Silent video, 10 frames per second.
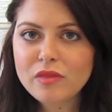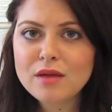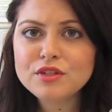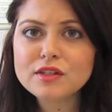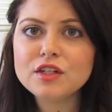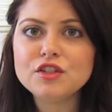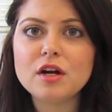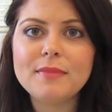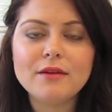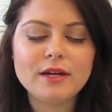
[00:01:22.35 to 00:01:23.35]
I'm just going to
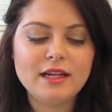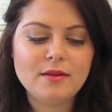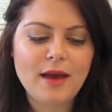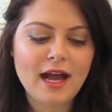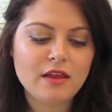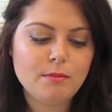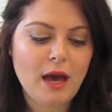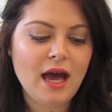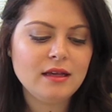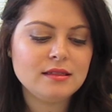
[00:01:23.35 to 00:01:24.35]
start by reading the back of the
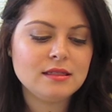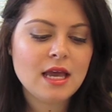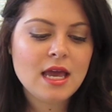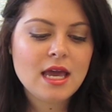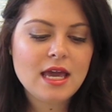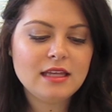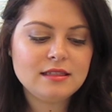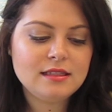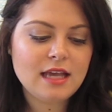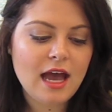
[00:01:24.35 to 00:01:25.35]
box.
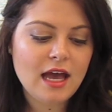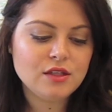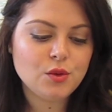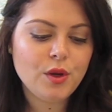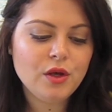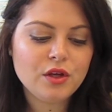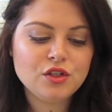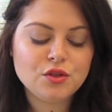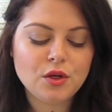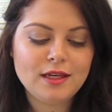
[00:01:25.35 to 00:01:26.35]
It says, oil
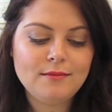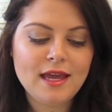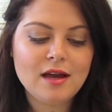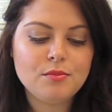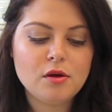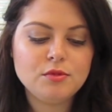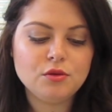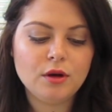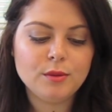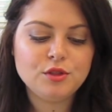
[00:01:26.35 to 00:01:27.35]
controlling makeup
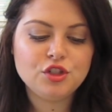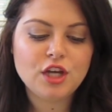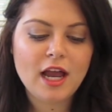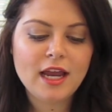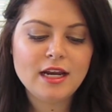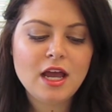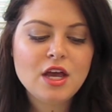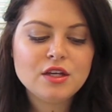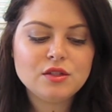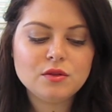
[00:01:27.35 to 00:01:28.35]
absorbs shine,
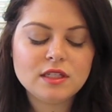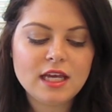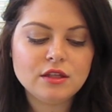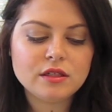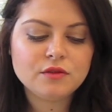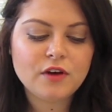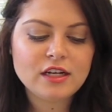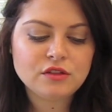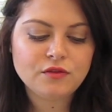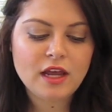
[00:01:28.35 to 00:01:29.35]
so skin looks
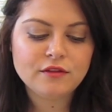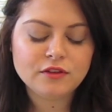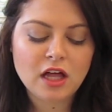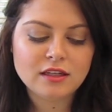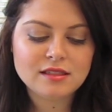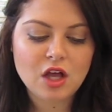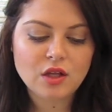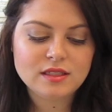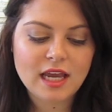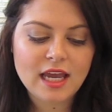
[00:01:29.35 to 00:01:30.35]
fresh and flawless
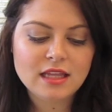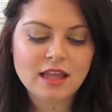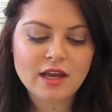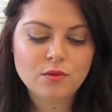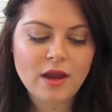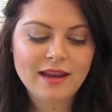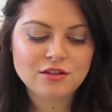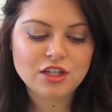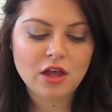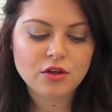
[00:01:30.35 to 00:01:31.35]
all day.
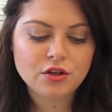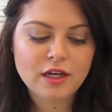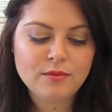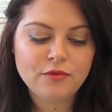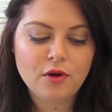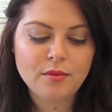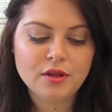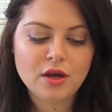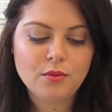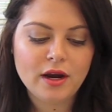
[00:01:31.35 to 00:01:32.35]
Lightweight gel cream
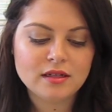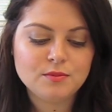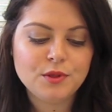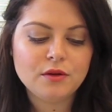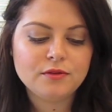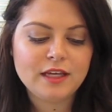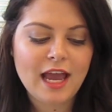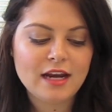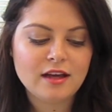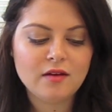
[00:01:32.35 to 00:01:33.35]
formula wears
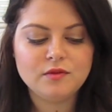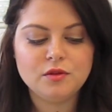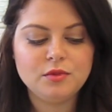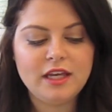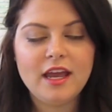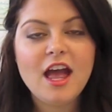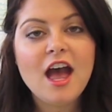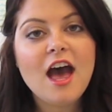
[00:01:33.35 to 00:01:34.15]
beautifully and comfortably.